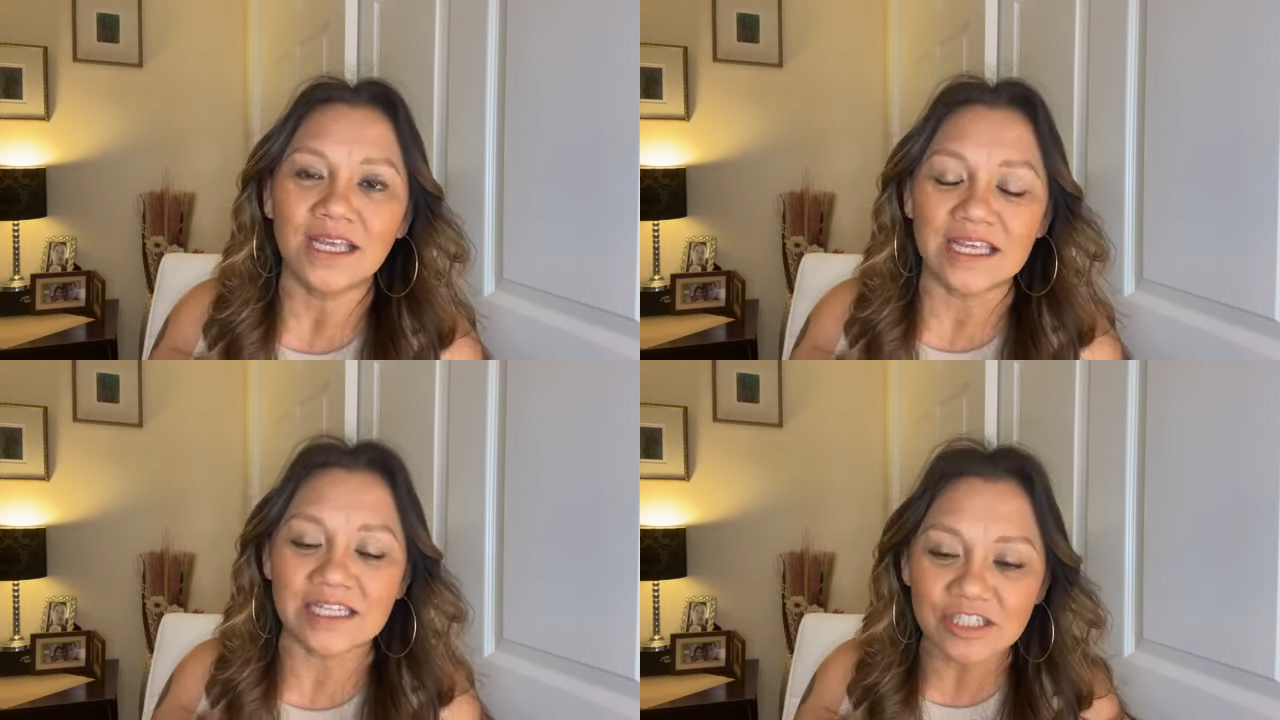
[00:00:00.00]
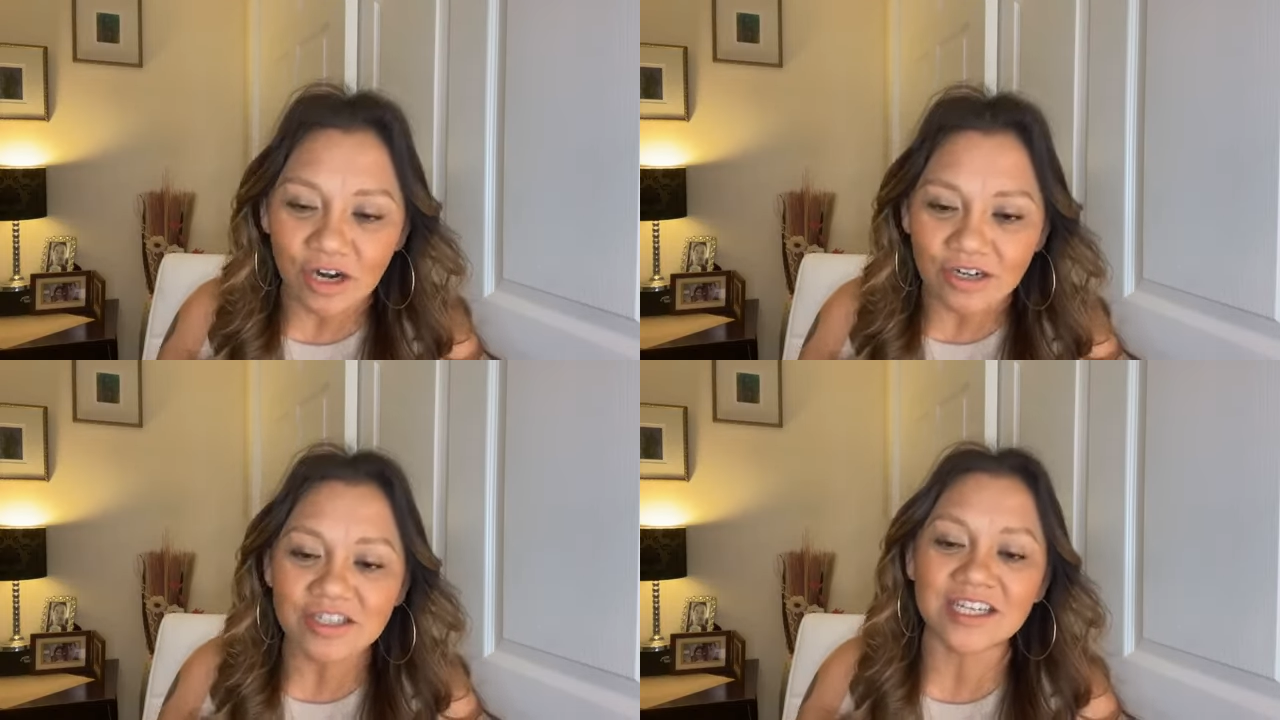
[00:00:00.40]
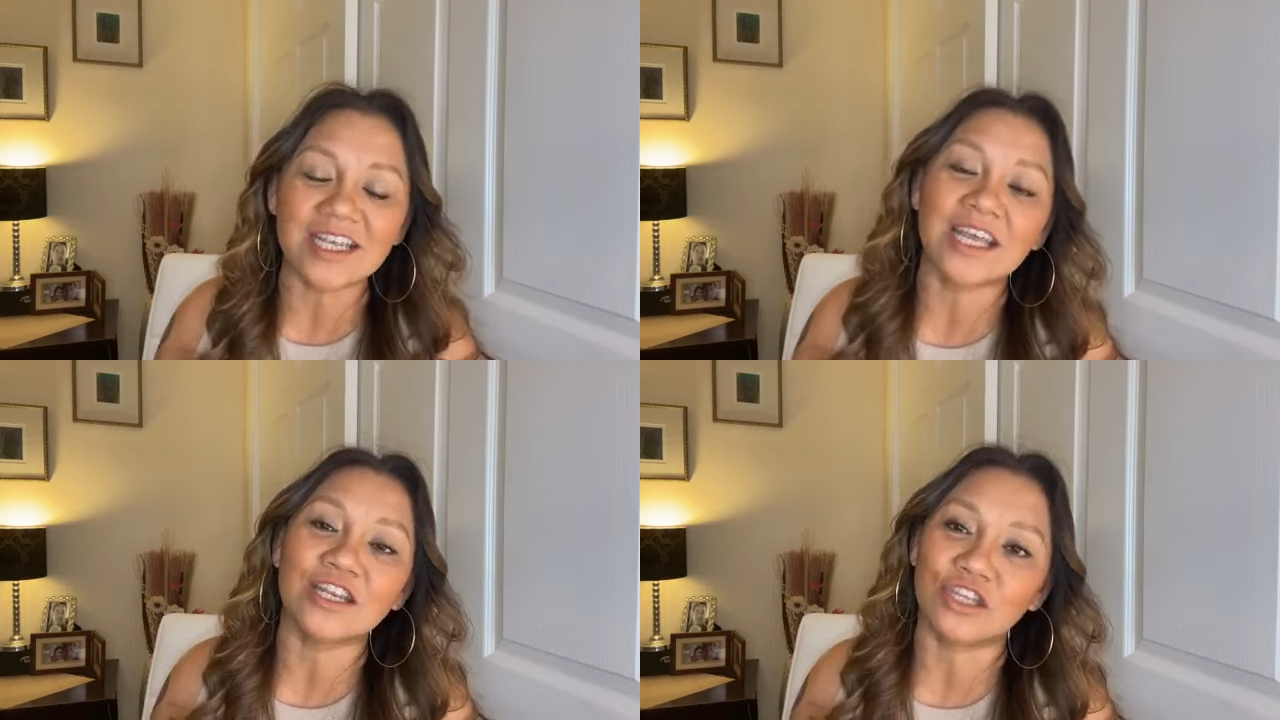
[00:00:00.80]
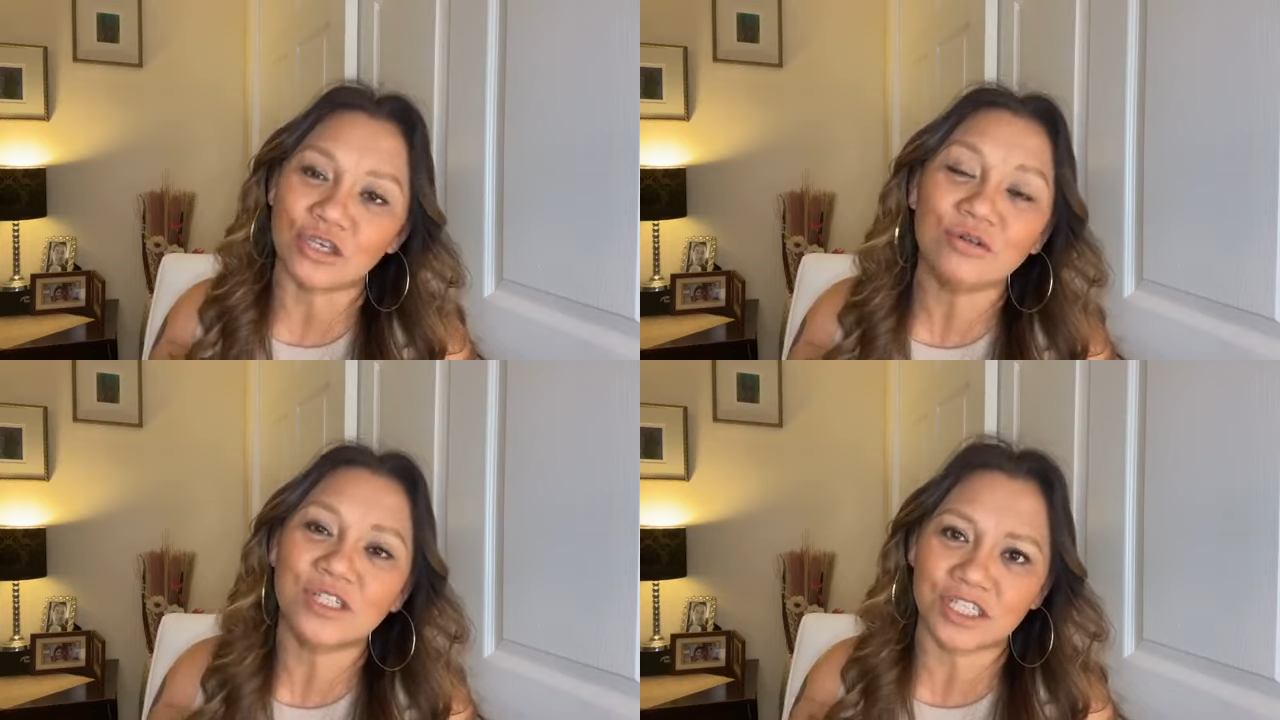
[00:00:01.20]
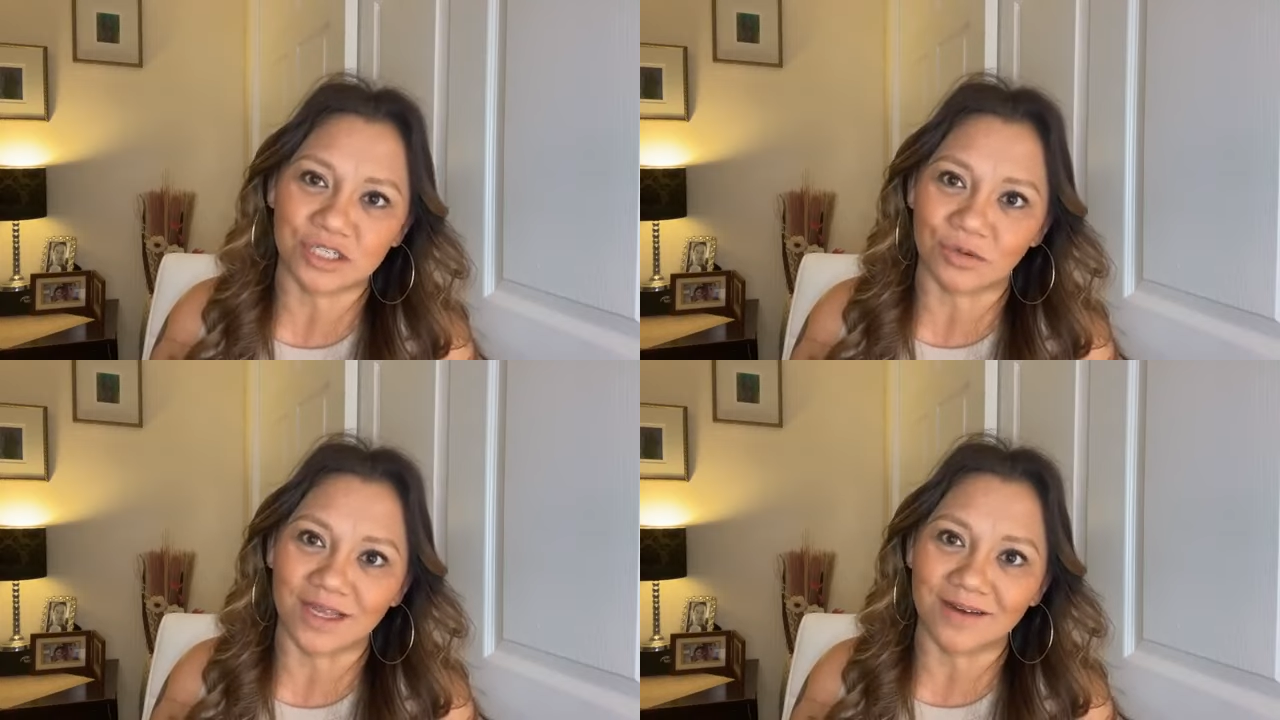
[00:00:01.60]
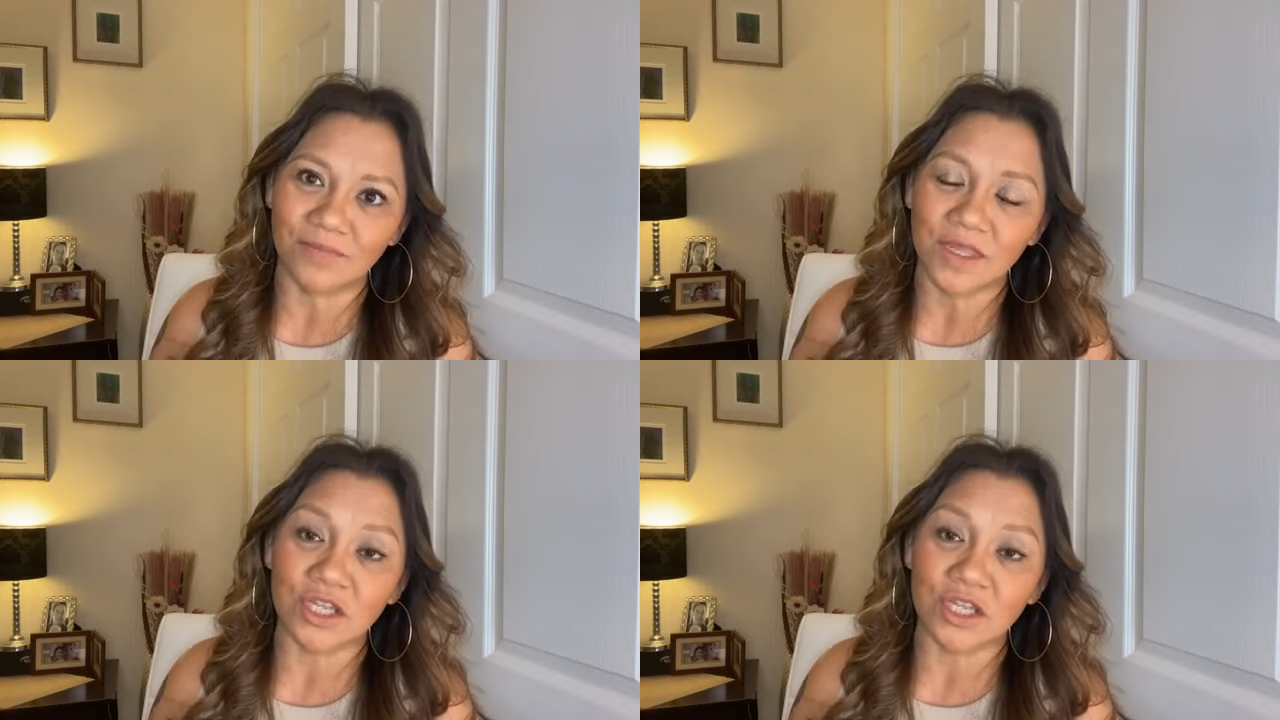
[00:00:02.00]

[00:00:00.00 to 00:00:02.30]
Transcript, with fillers: you start to get used to it.